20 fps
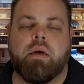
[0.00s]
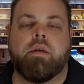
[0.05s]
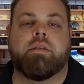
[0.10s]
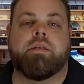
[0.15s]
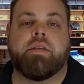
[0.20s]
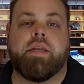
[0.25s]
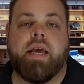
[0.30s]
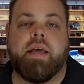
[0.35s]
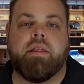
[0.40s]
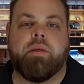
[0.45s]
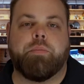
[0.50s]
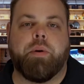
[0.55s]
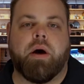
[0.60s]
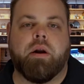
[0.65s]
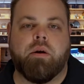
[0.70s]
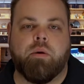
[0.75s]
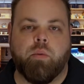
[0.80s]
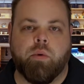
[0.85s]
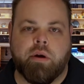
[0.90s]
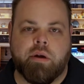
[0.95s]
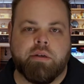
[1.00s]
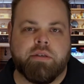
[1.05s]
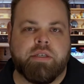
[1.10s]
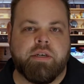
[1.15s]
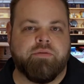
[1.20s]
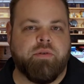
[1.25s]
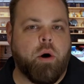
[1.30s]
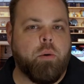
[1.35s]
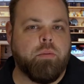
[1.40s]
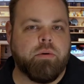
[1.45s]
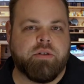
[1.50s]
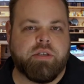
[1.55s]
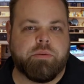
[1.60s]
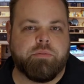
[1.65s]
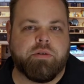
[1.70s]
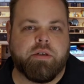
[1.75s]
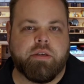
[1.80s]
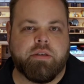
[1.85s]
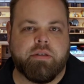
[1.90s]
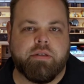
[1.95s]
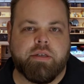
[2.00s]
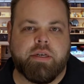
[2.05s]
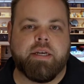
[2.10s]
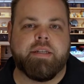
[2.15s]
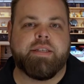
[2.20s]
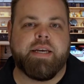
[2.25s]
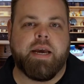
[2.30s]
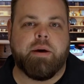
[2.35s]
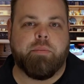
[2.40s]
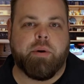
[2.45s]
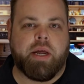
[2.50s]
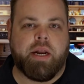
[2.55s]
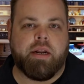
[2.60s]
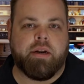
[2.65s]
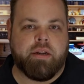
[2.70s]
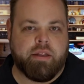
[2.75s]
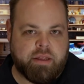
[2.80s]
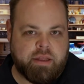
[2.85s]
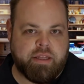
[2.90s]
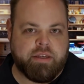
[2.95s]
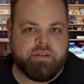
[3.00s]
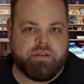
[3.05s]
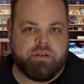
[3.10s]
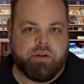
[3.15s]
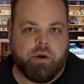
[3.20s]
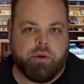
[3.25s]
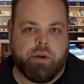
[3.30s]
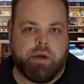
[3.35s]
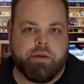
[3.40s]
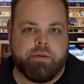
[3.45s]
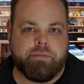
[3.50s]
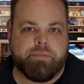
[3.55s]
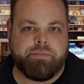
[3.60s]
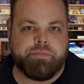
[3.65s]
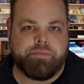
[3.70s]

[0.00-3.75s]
Today at the pottery, we're going to see if Homer Simpson can, can take a bite out of this donut.